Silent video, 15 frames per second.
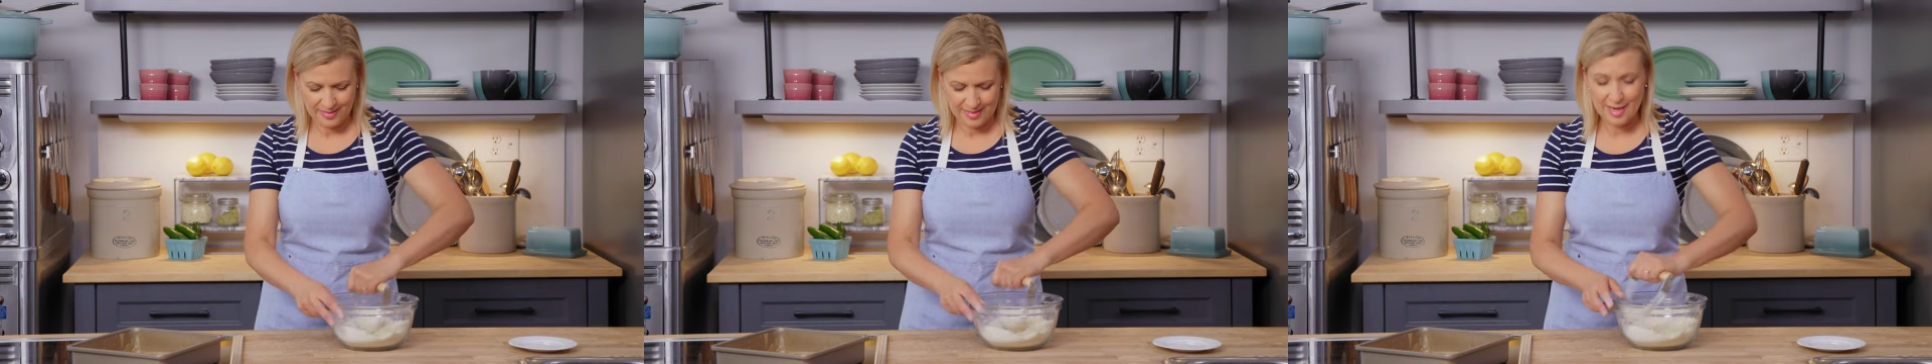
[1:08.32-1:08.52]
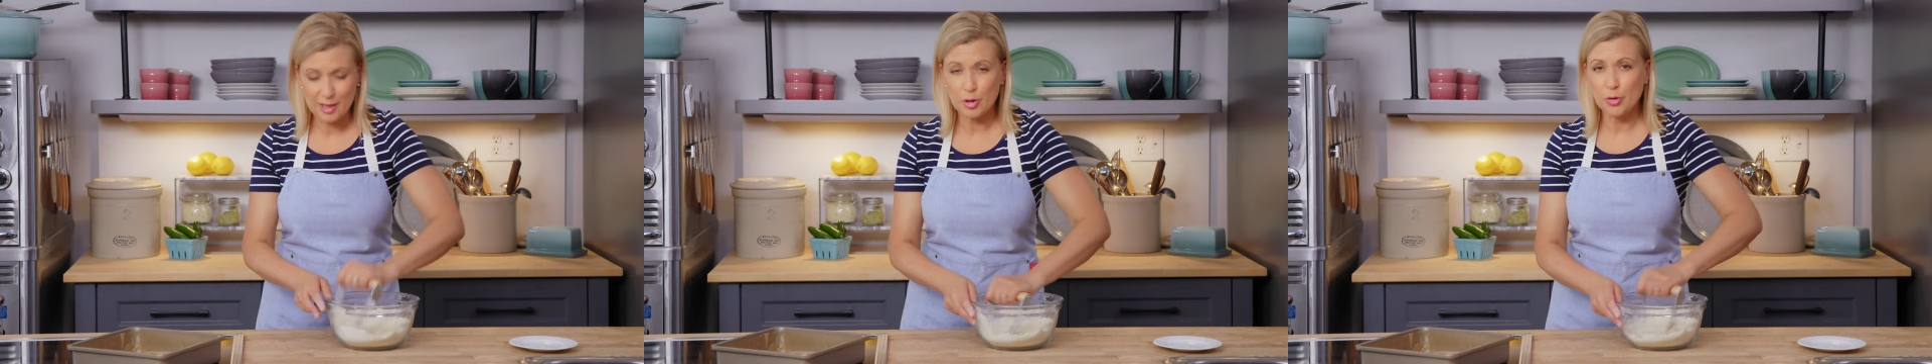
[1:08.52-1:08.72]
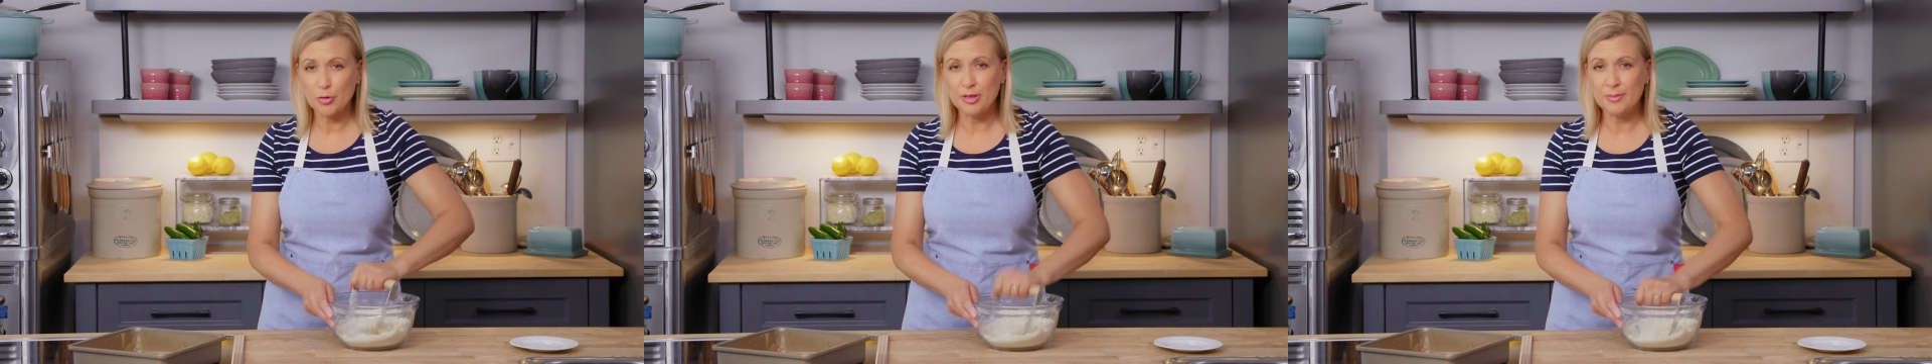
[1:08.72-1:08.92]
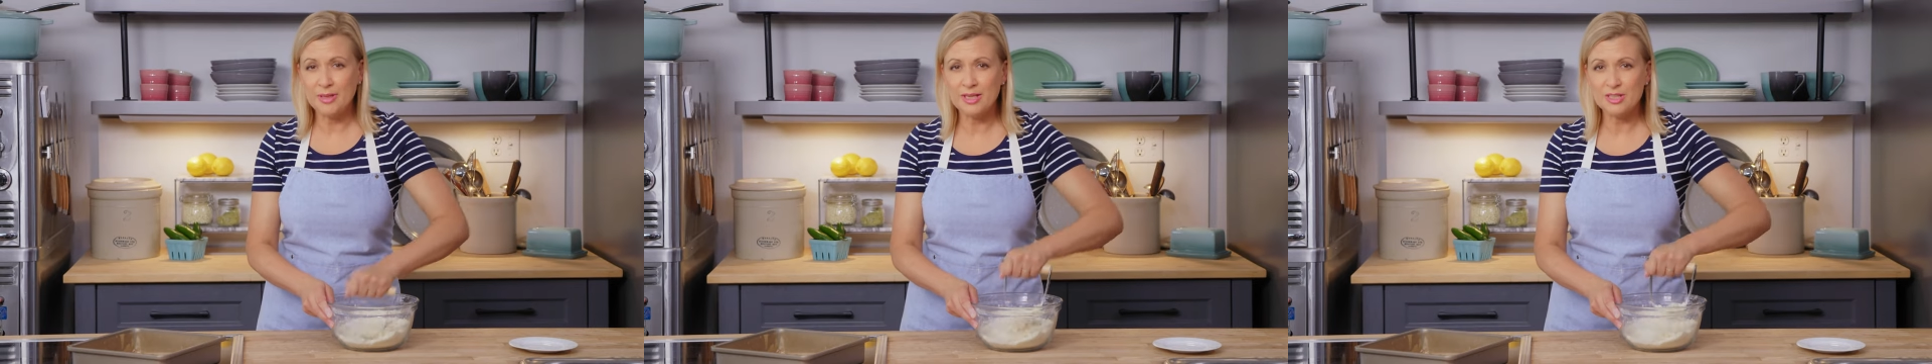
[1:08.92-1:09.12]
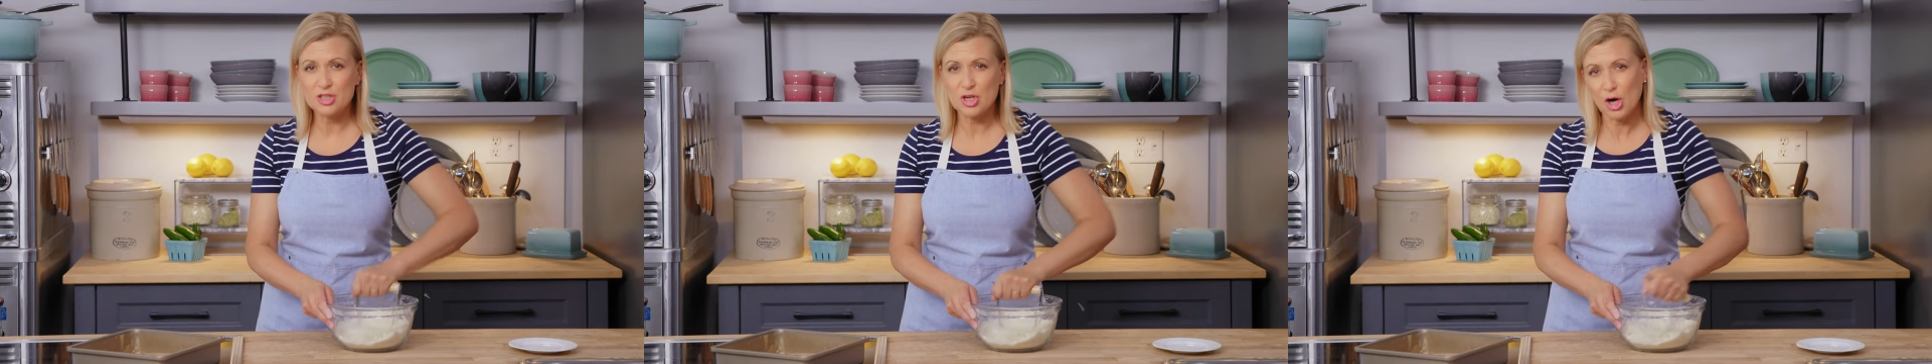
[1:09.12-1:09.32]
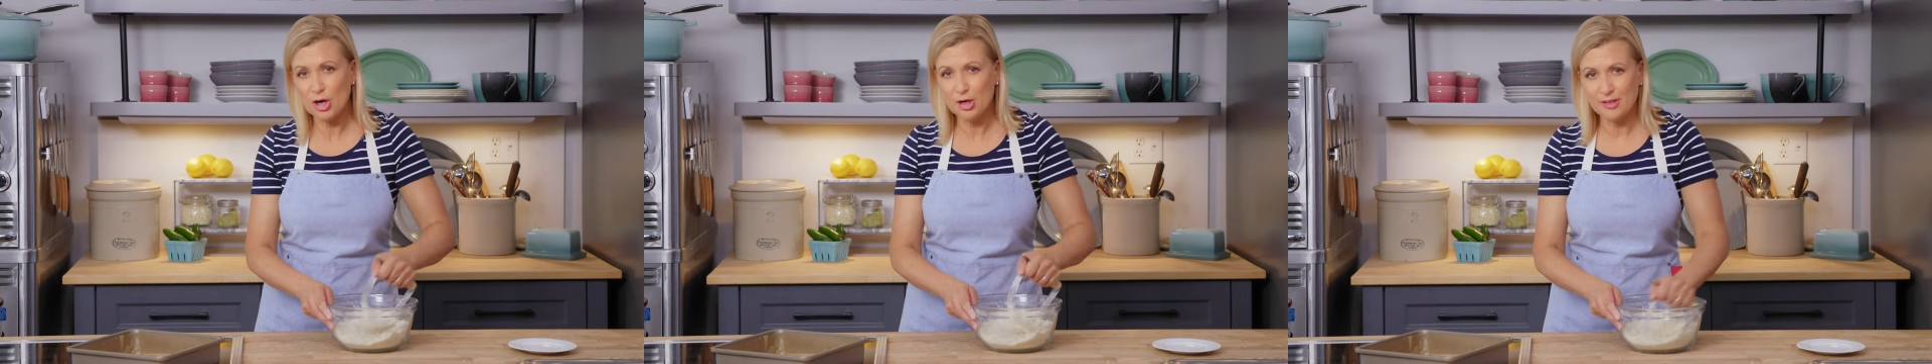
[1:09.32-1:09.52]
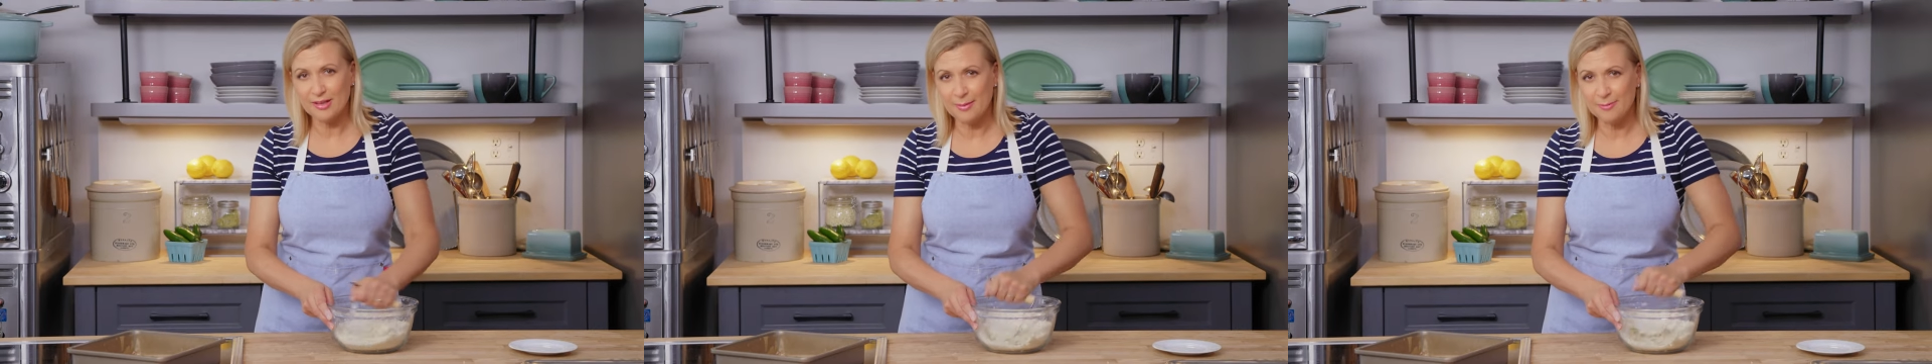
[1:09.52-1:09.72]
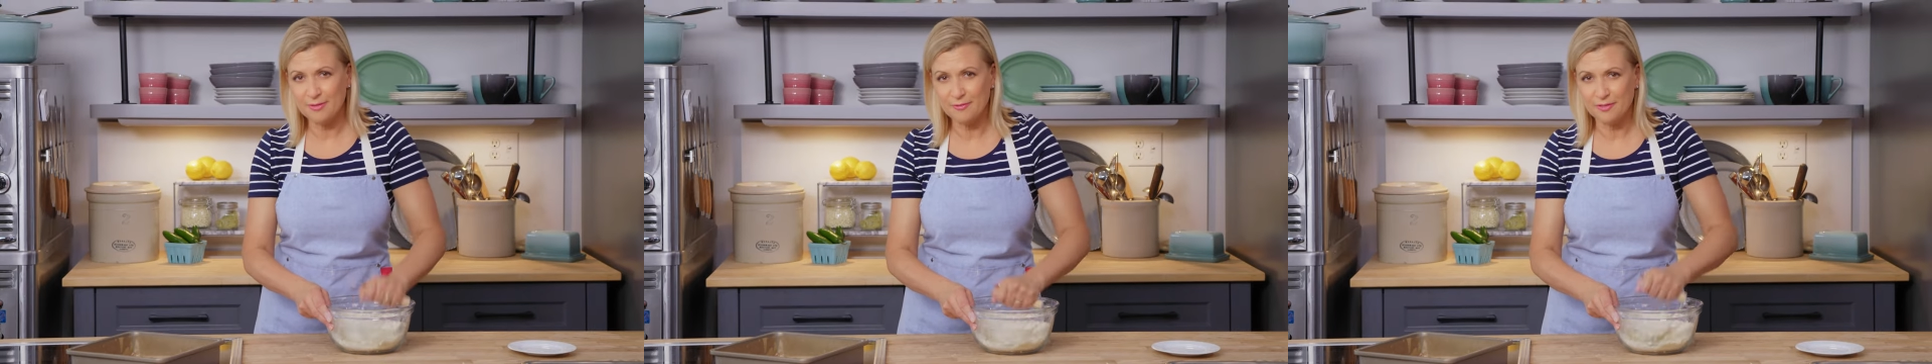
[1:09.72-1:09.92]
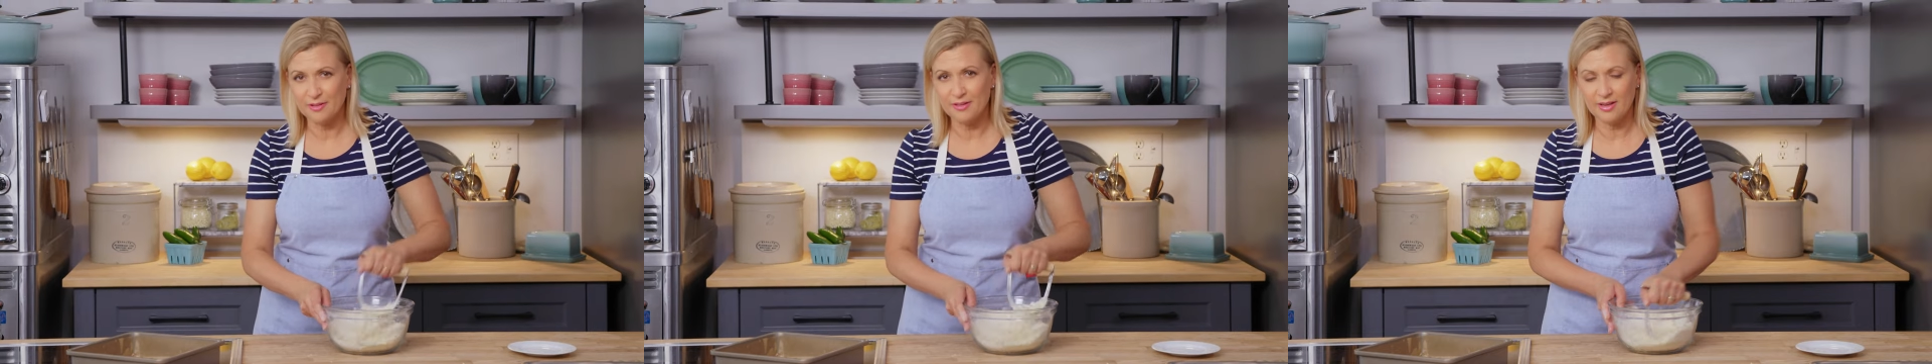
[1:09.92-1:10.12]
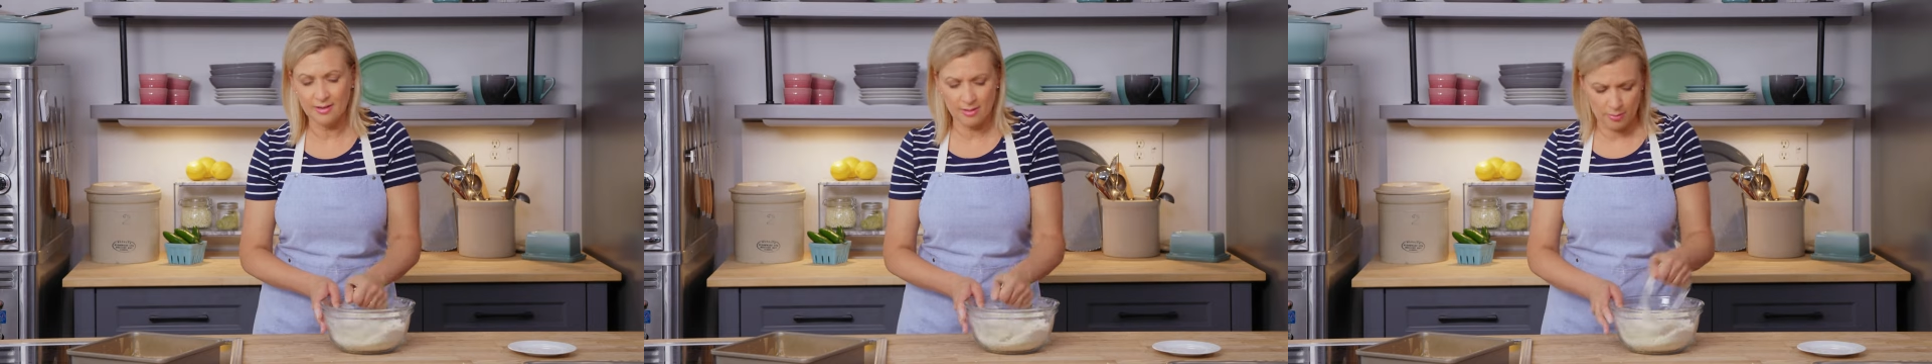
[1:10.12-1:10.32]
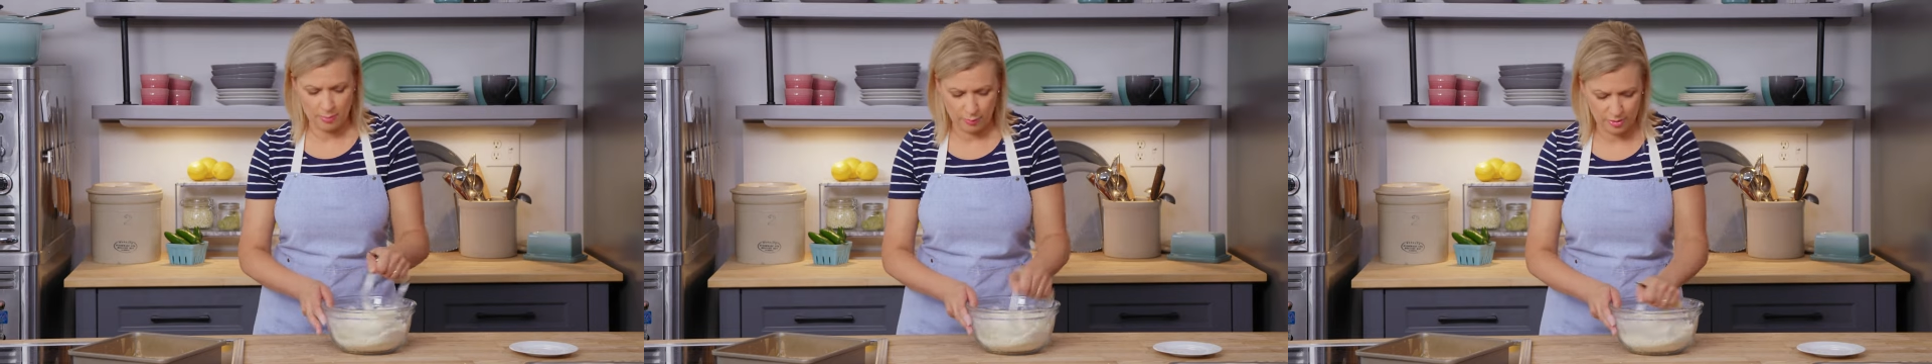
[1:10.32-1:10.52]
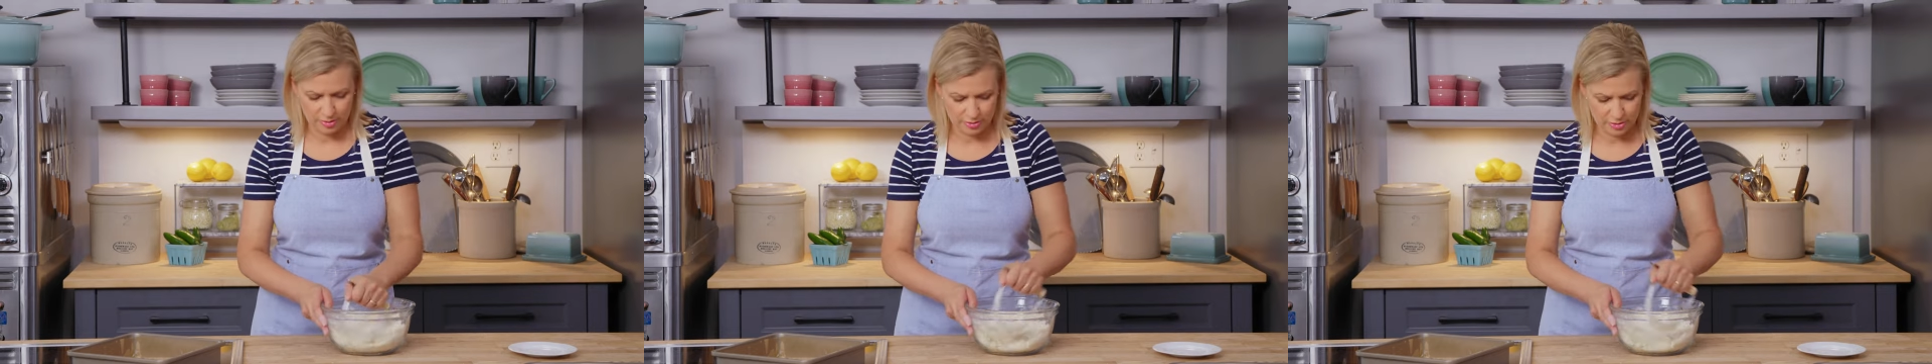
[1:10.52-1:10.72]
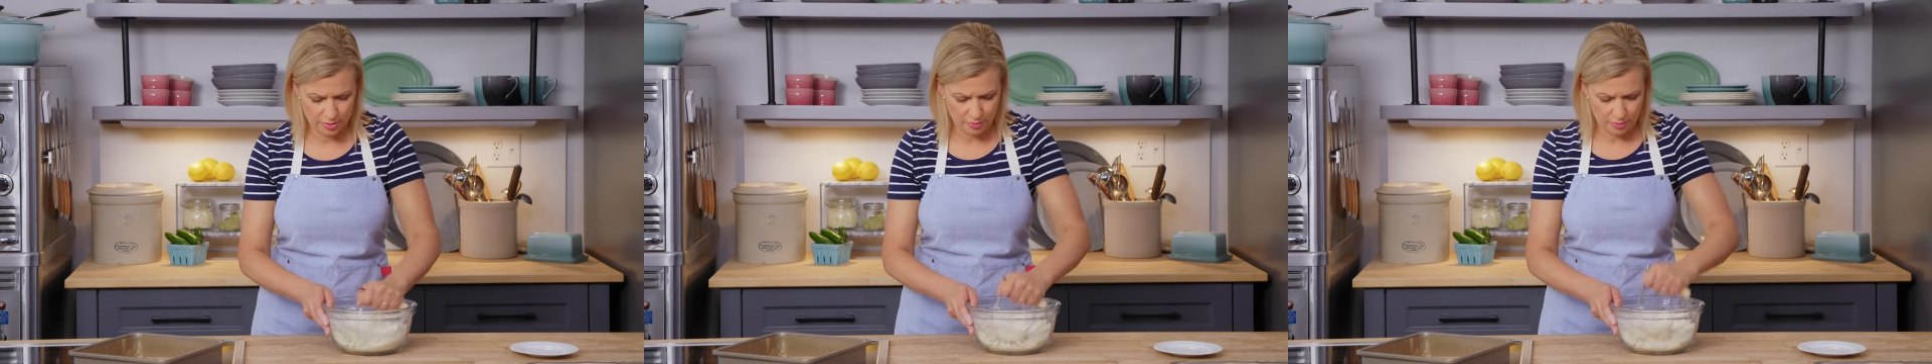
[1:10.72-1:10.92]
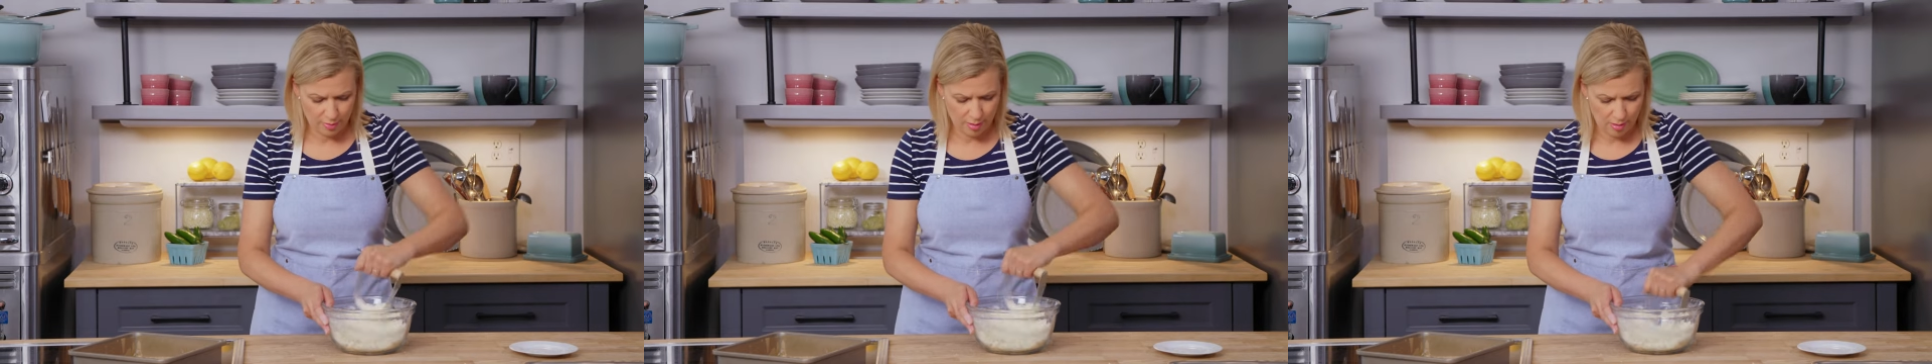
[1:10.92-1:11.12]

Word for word: That creamy, tart lemon filling will do